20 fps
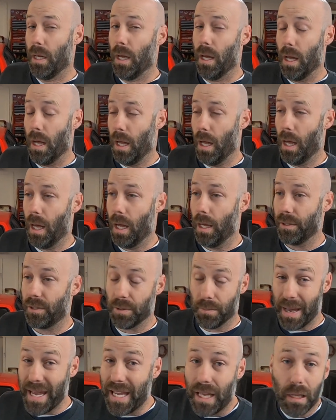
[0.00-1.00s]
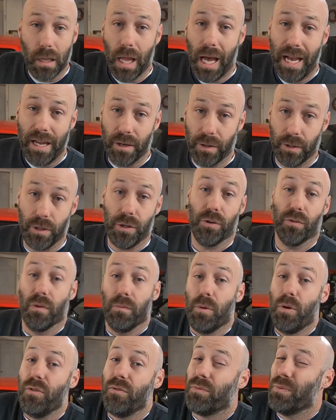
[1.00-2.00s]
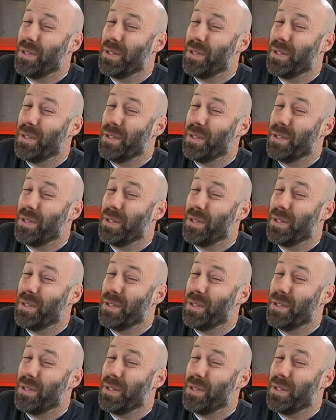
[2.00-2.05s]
to make it lighter. You remove